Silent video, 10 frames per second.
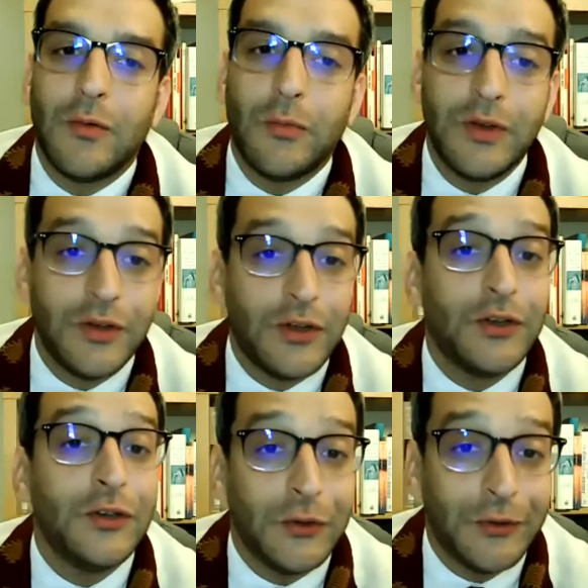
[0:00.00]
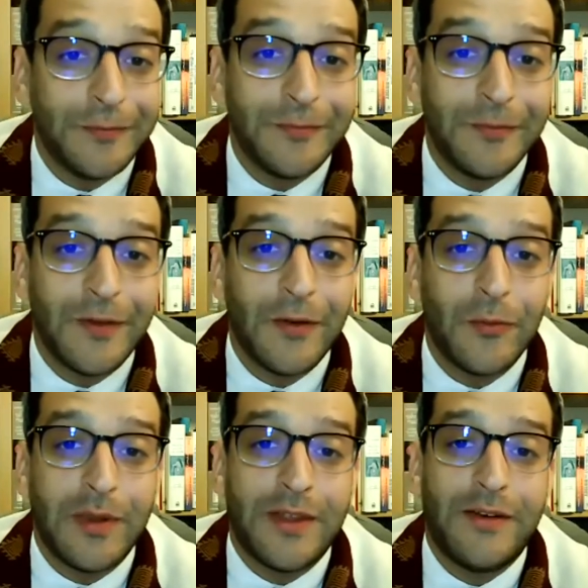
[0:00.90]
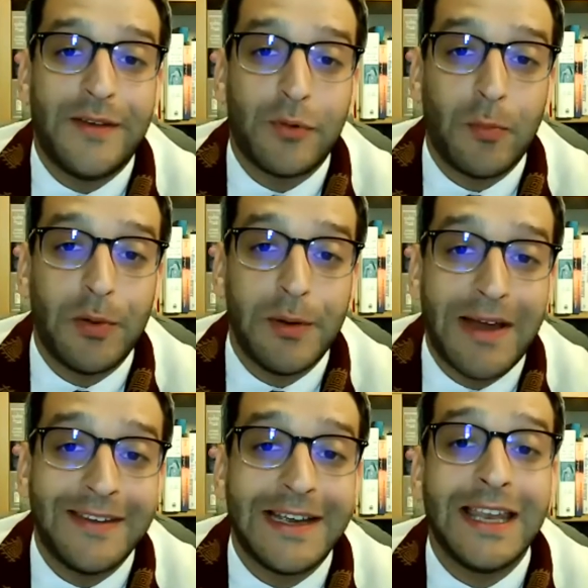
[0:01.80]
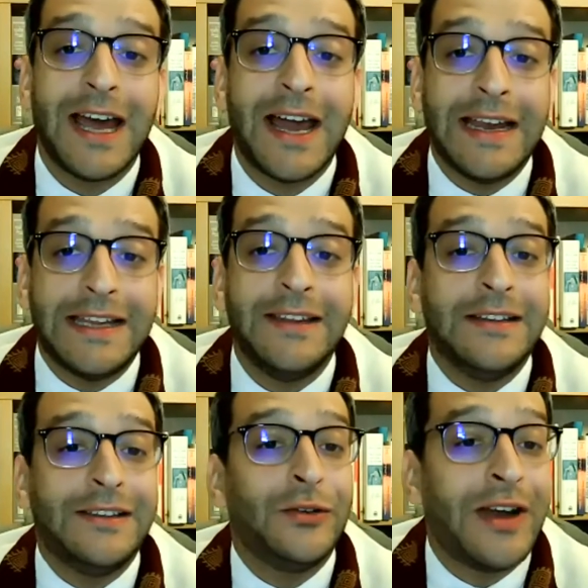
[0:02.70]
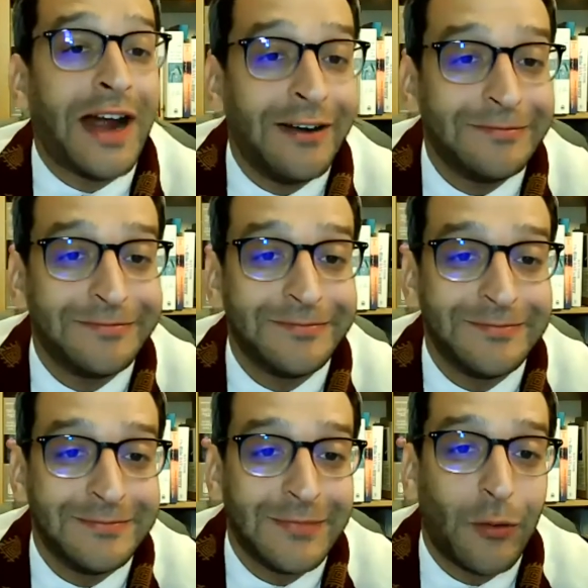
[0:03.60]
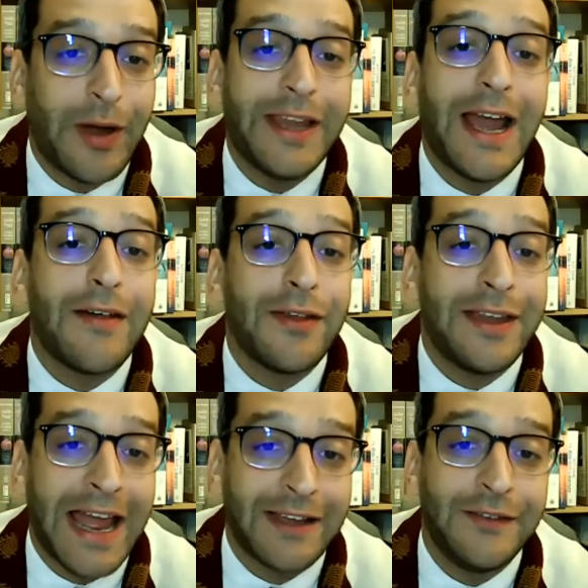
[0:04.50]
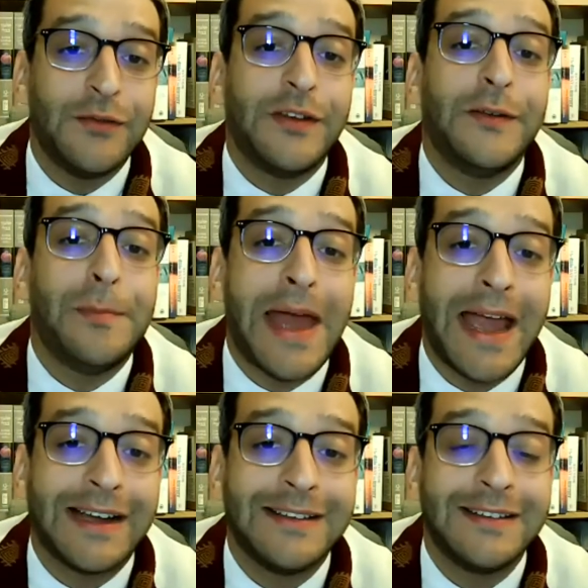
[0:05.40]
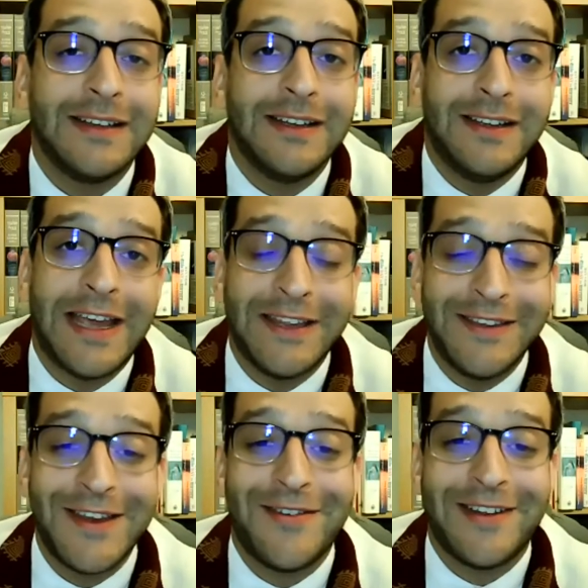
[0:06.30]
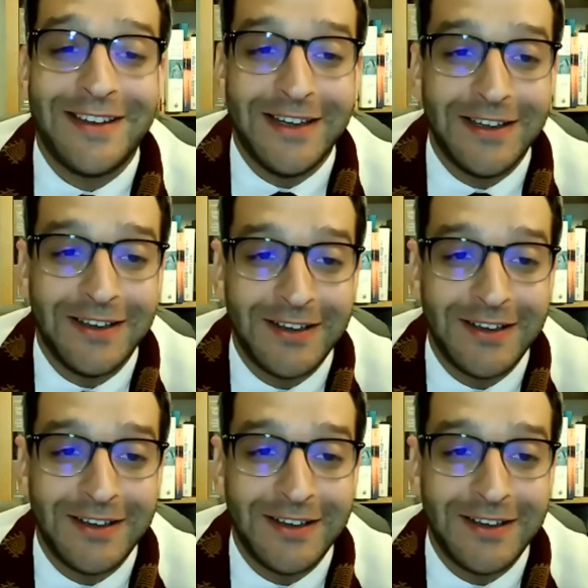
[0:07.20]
What do you do when there is a problematic line in the Torah or any other text you respect and take seriously?